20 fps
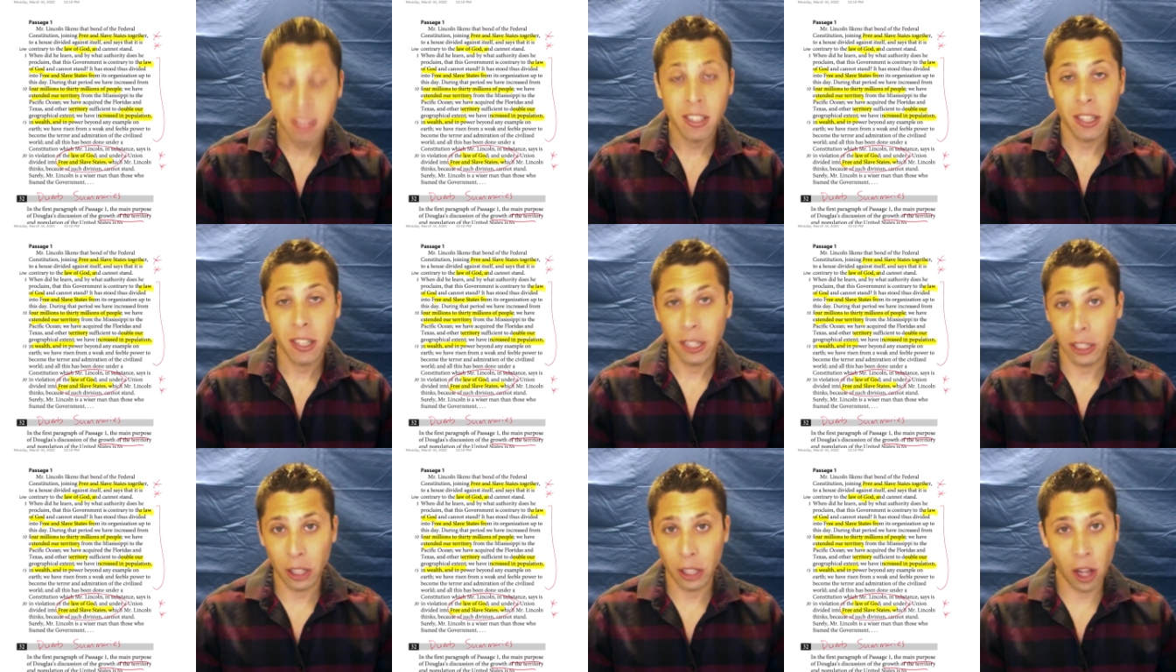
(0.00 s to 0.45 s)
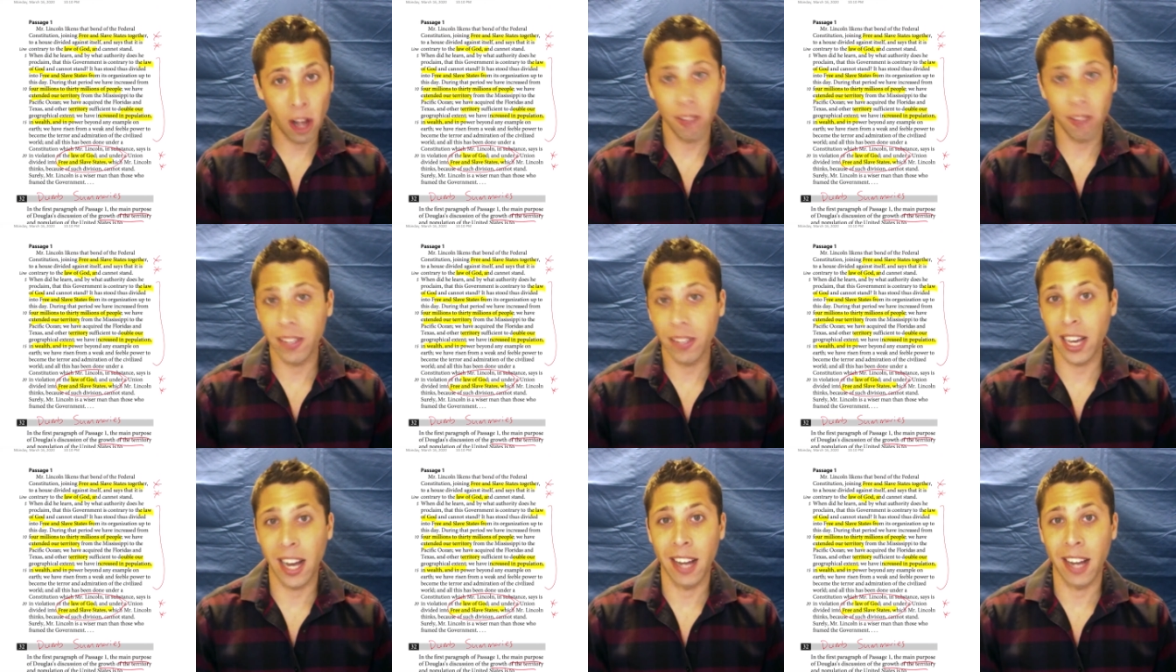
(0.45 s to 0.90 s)
love
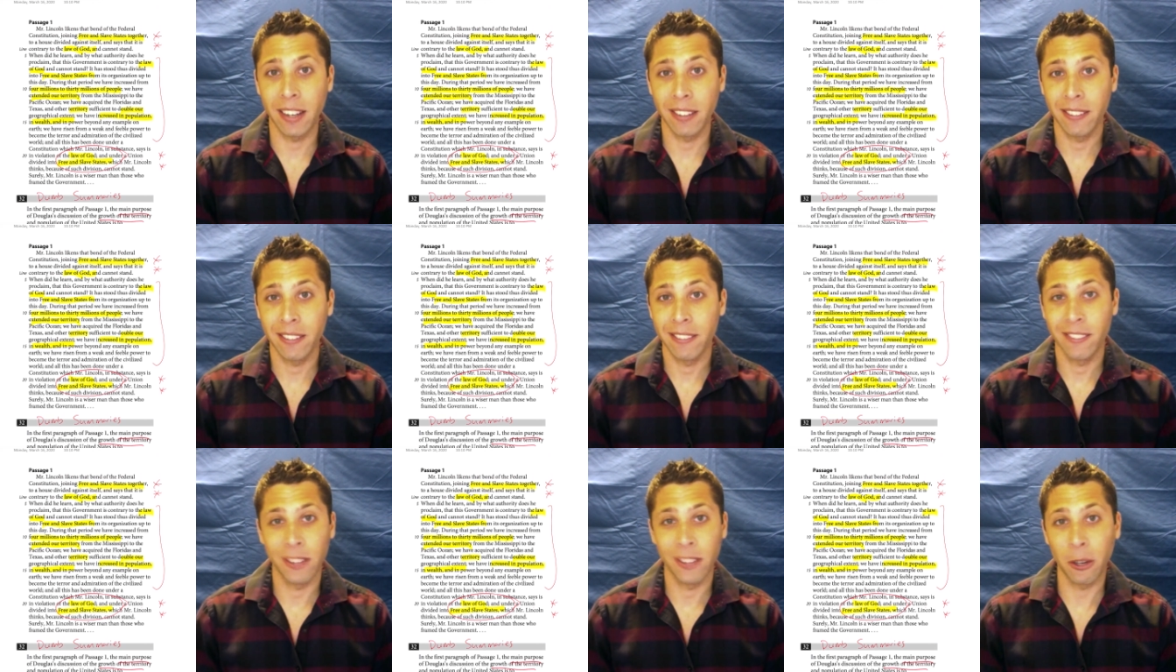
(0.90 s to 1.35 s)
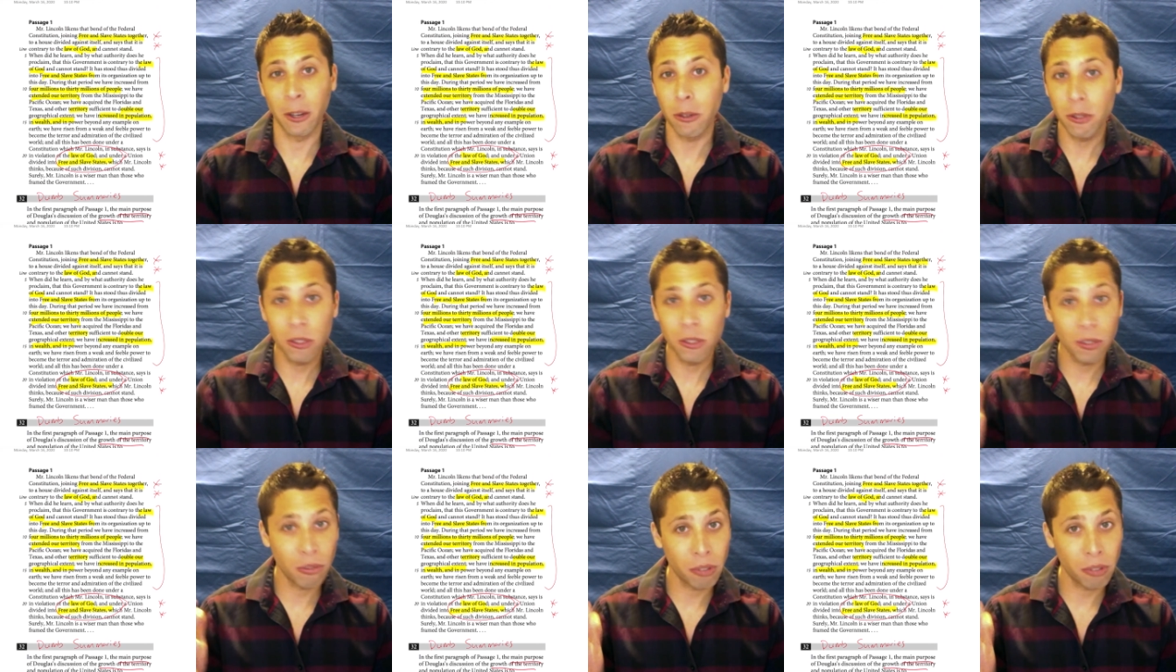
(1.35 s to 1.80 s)
God.
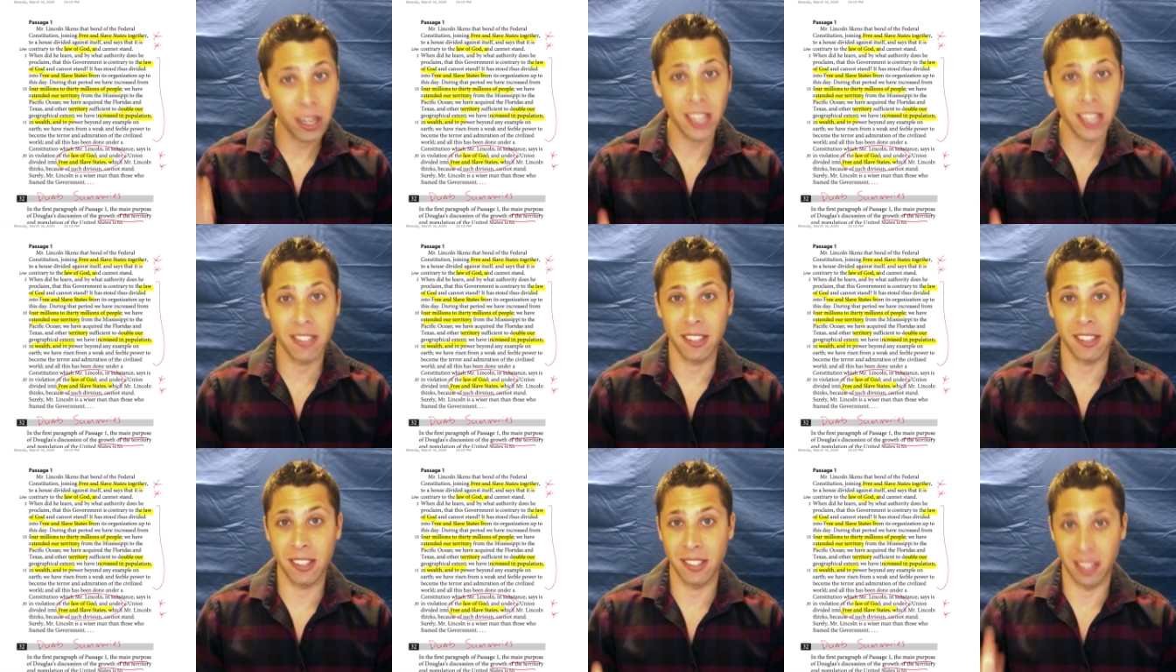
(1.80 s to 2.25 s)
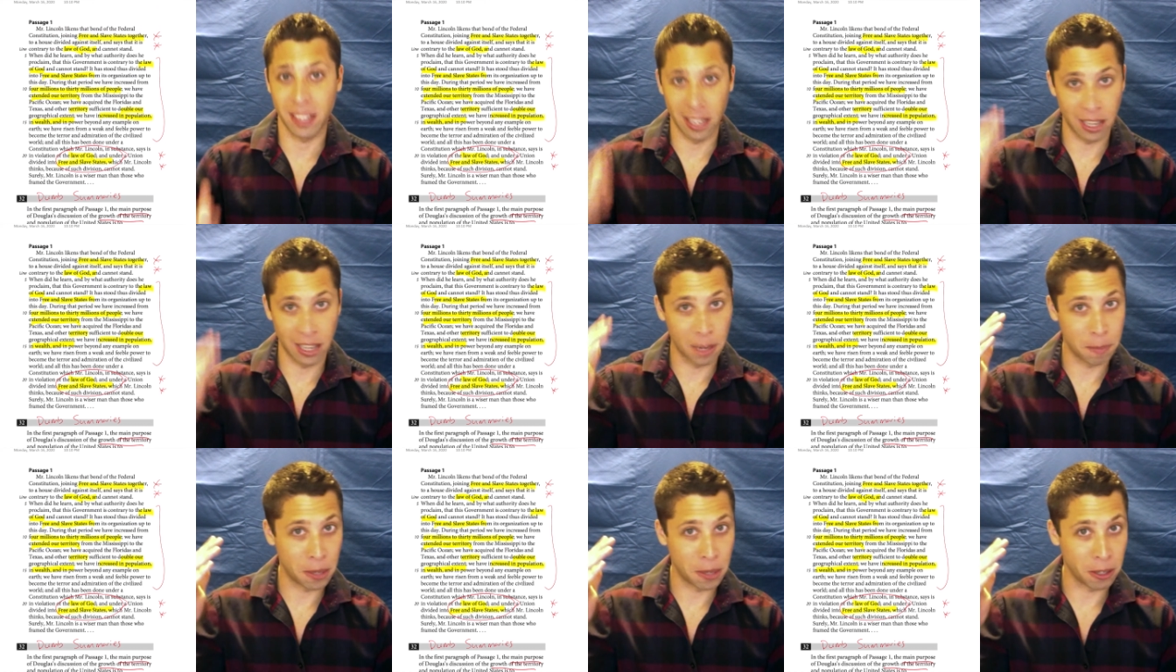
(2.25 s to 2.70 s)
Those phrases
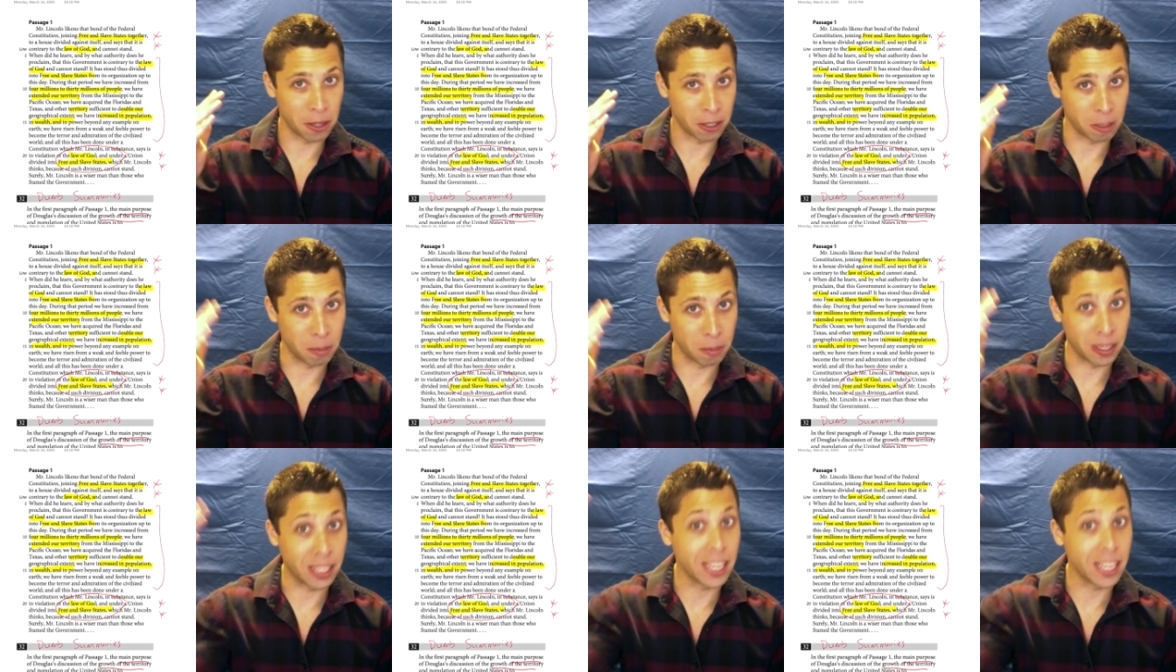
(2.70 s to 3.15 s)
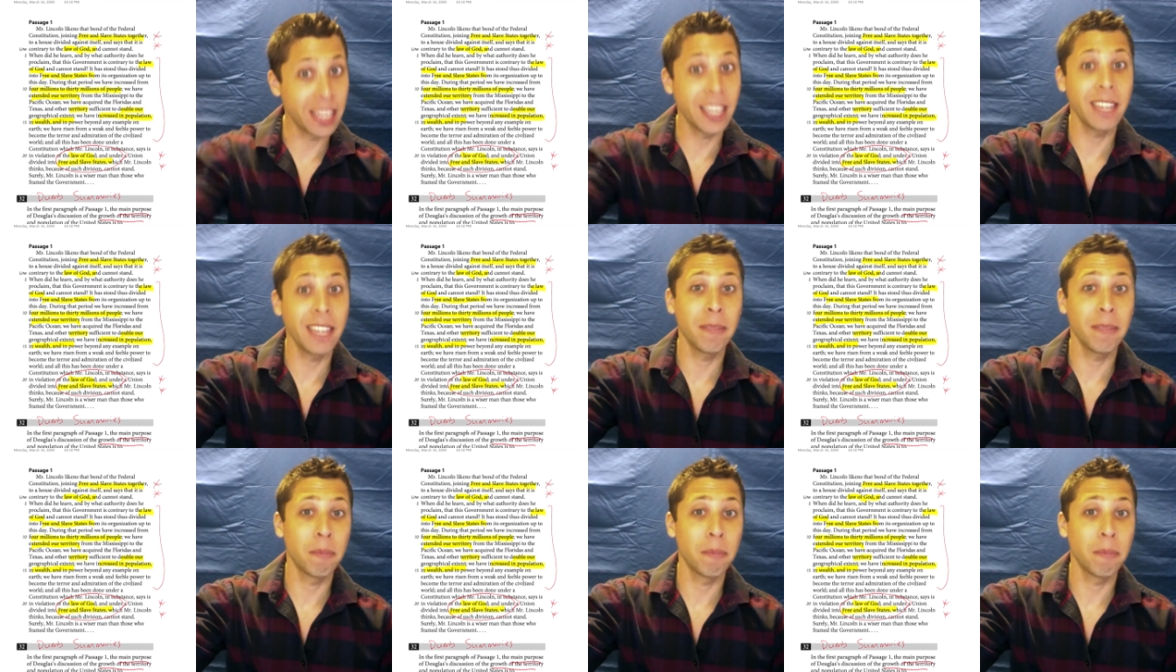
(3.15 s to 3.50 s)
appear at the beginning,